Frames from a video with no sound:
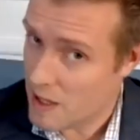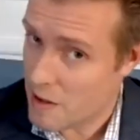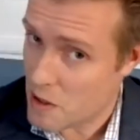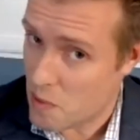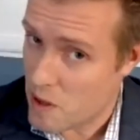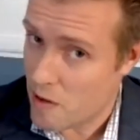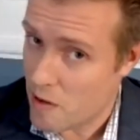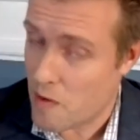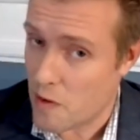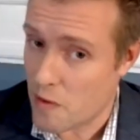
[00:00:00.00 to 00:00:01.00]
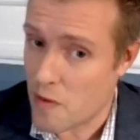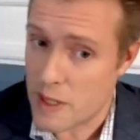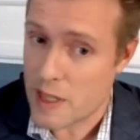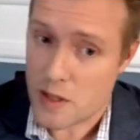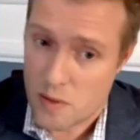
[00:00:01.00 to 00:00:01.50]
later as well, feel
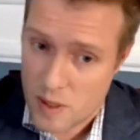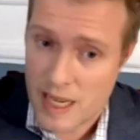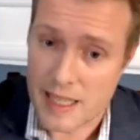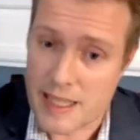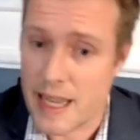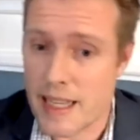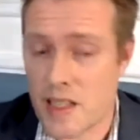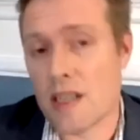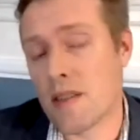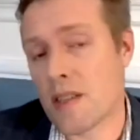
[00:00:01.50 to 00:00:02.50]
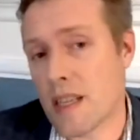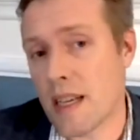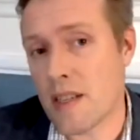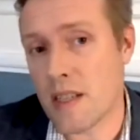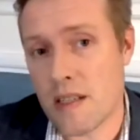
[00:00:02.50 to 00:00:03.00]
free to contact Jane or
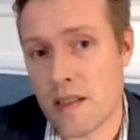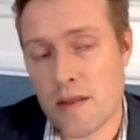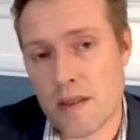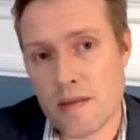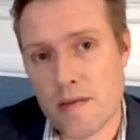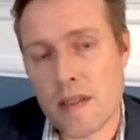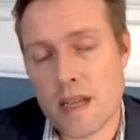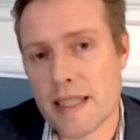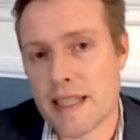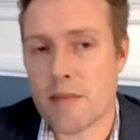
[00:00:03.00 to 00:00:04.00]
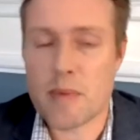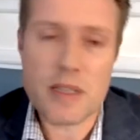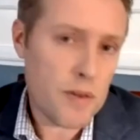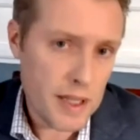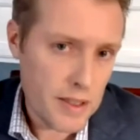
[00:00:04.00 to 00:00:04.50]
Stacy. You could contact me
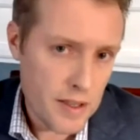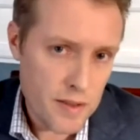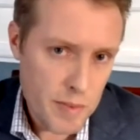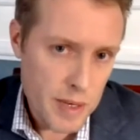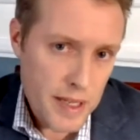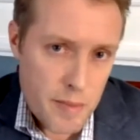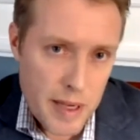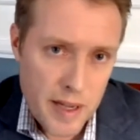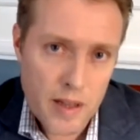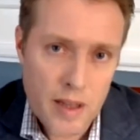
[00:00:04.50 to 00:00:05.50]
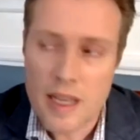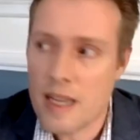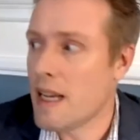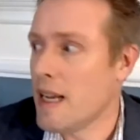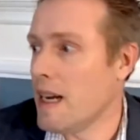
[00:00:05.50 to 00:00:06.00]
directly through my email.
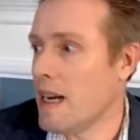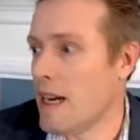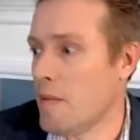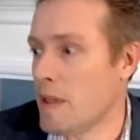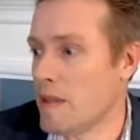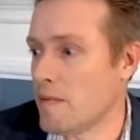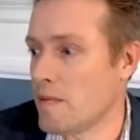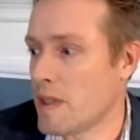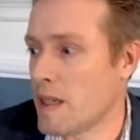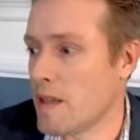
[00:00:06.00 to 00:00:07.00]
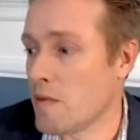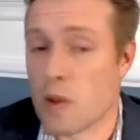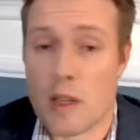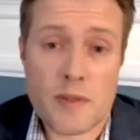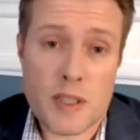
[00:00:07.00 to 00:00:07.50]
Um, and, you know,
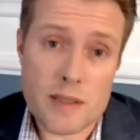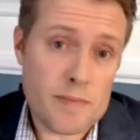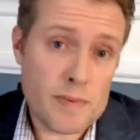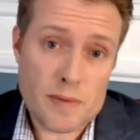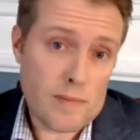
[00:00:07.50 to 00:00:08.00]
love to